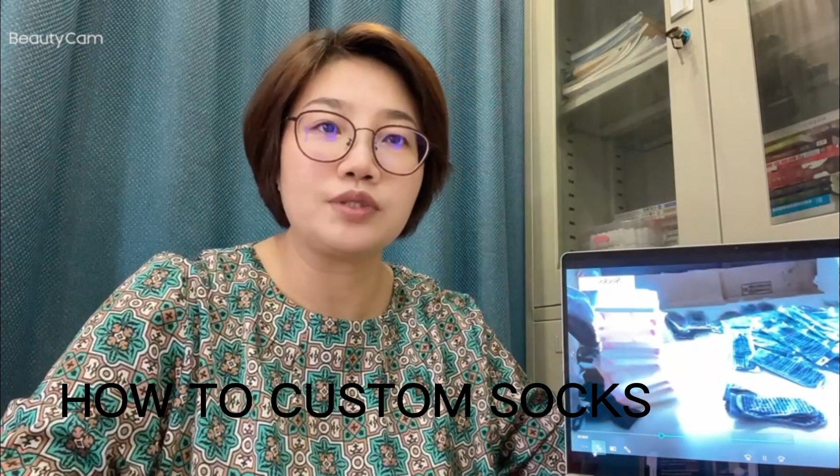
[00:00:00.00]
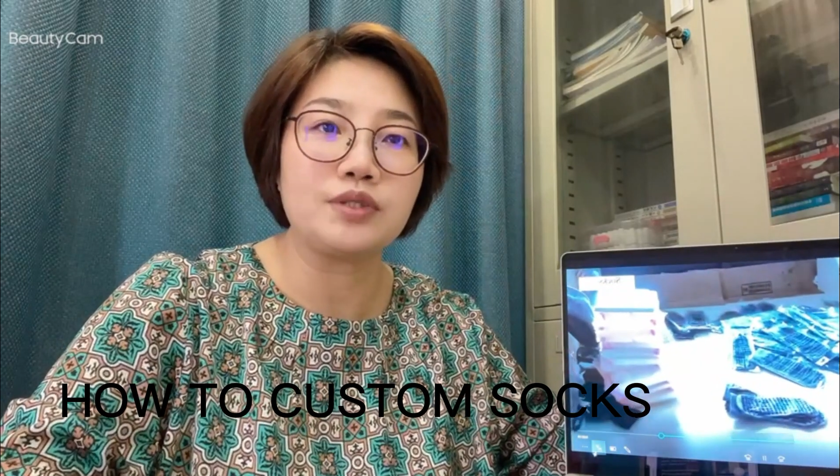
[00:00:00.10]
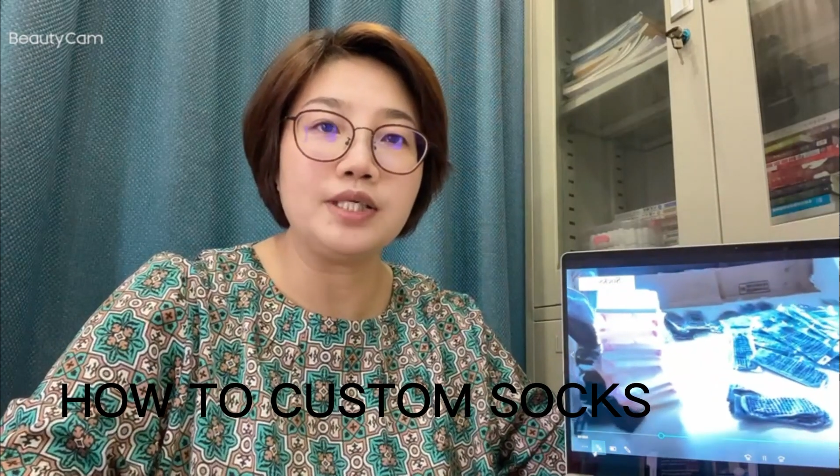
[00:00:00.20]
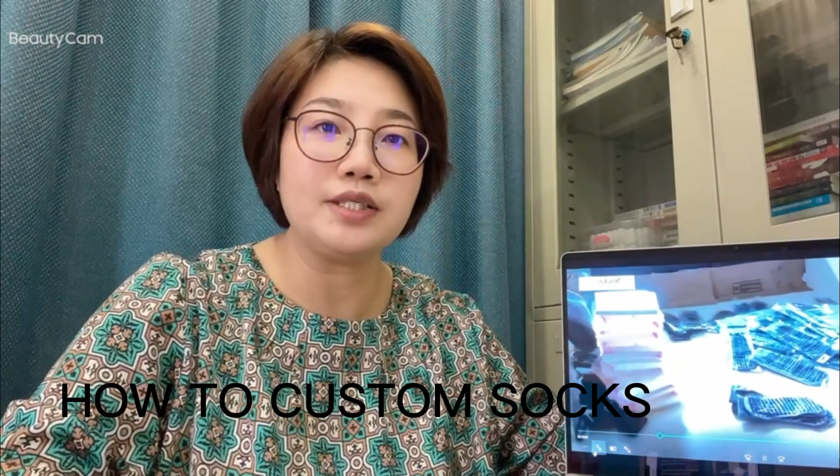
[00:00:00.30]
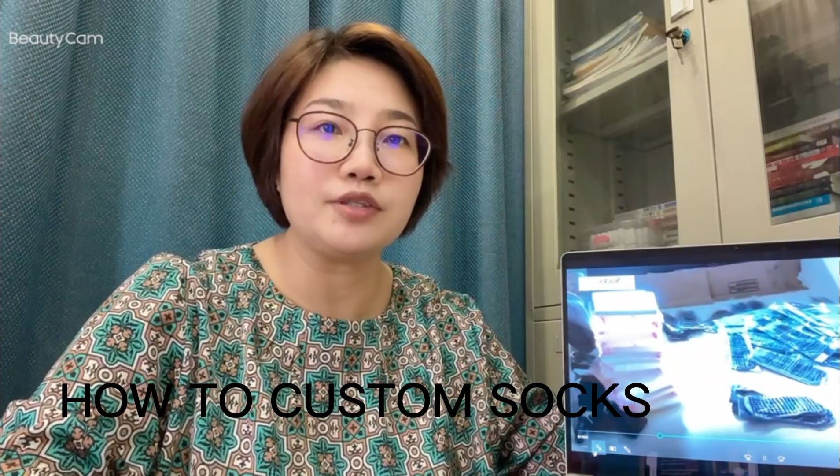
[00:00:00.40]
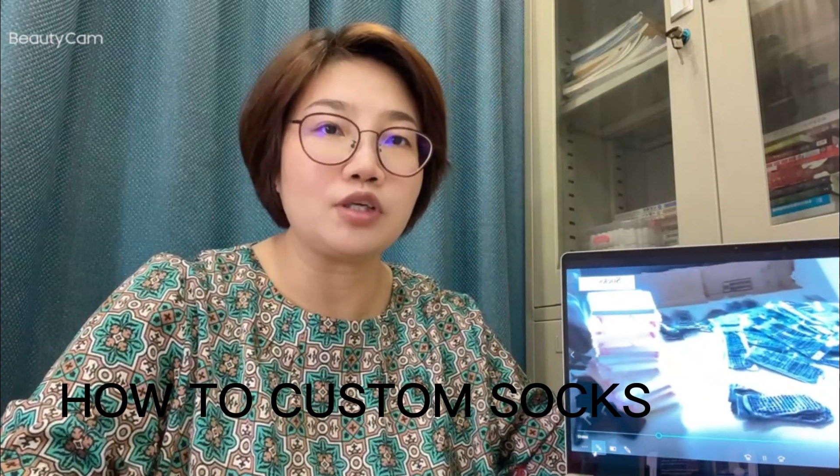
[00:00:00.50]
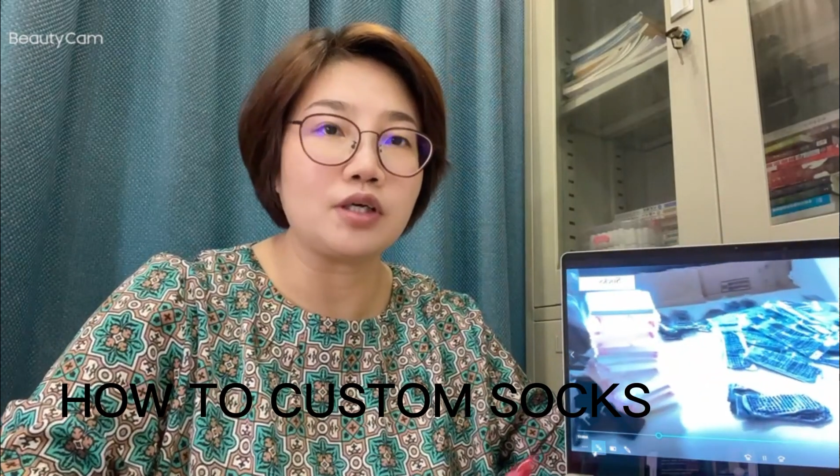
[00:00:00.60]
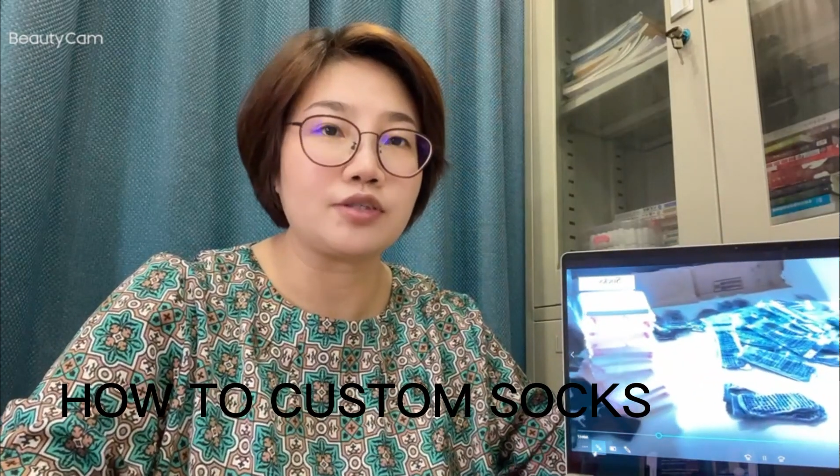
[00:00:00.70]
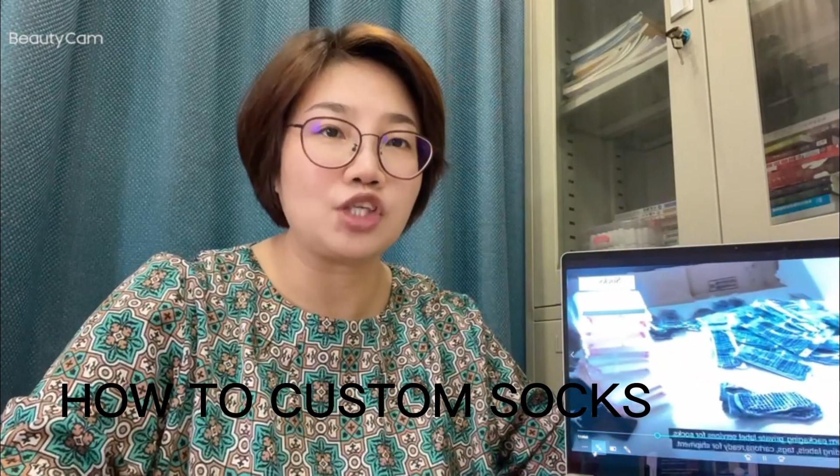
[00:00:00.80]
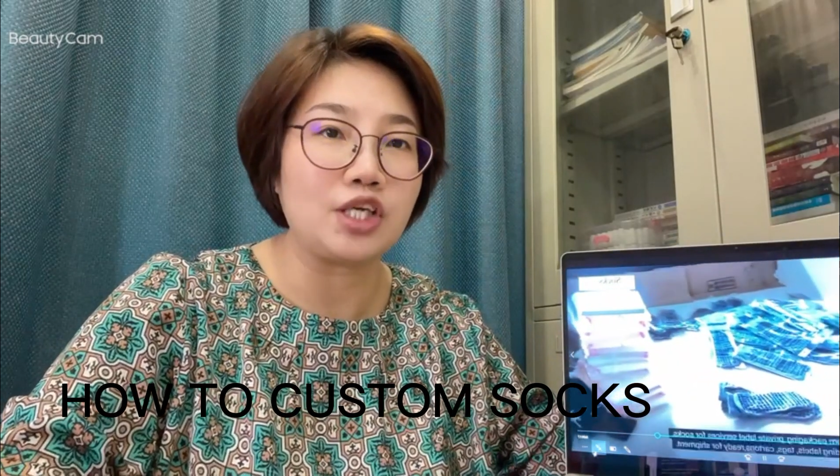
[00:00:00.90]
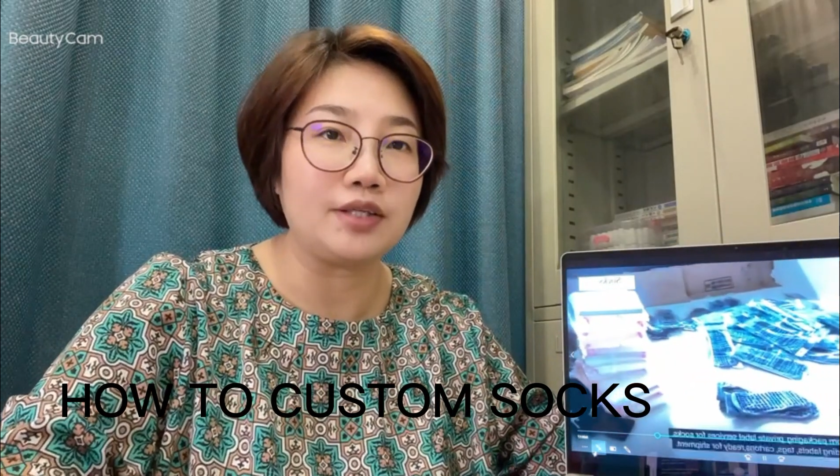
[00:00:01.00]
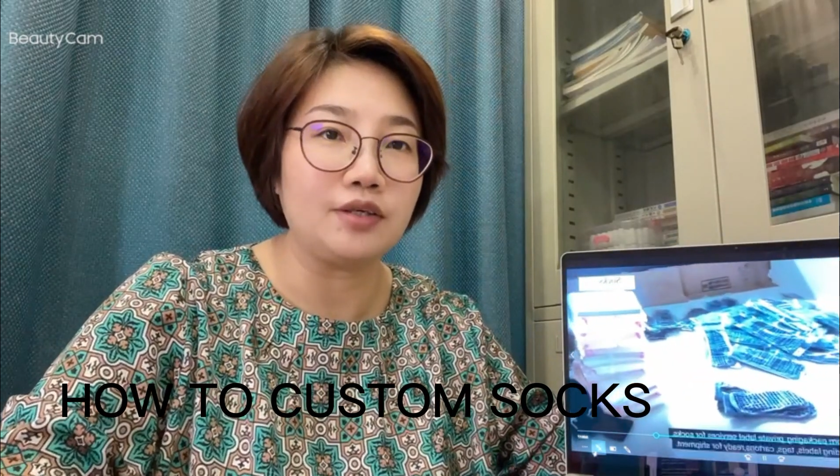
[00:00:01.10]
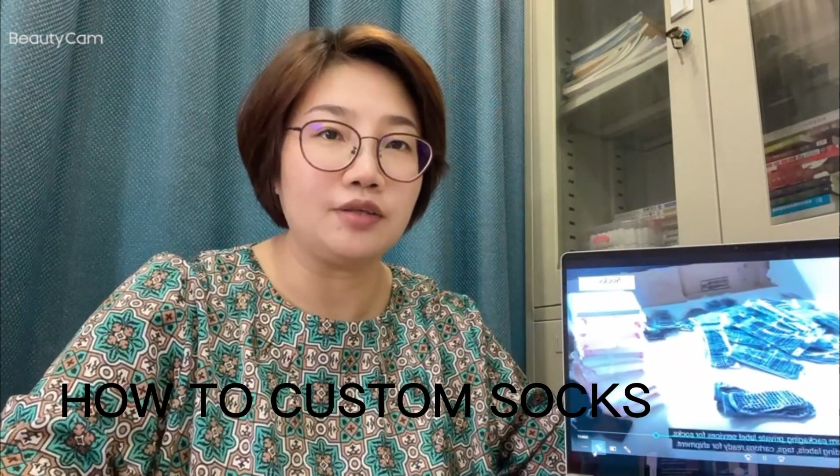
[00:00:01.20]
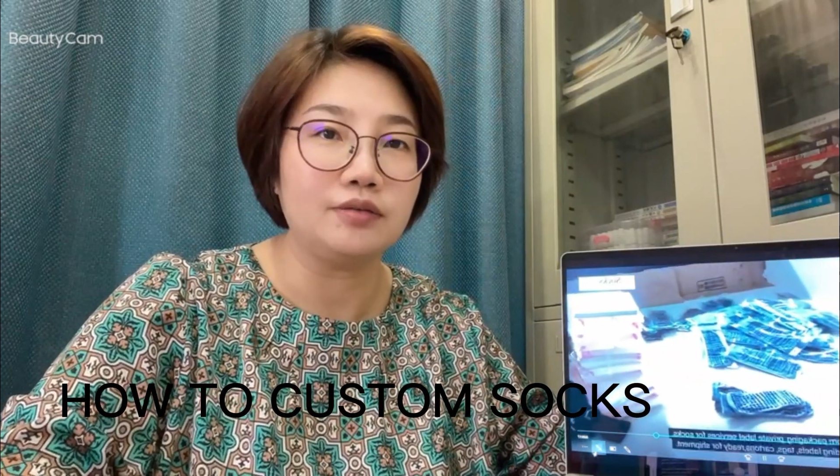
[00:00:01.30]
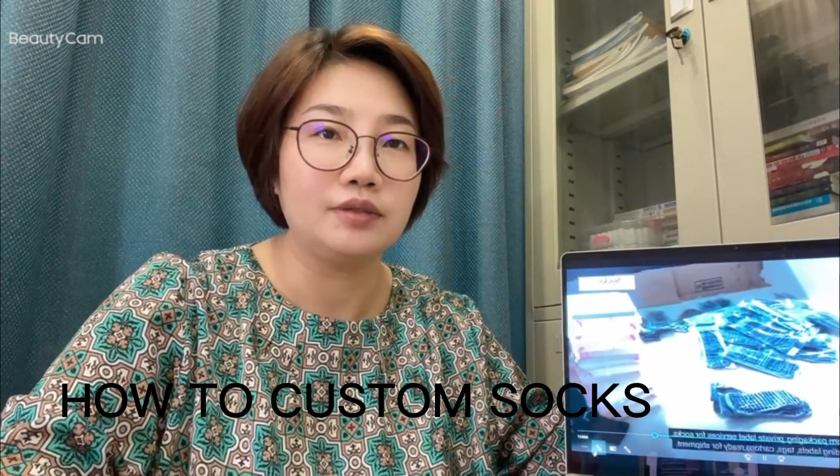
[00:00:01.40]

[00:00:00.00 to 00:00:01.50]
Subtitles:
CJ Socks channel.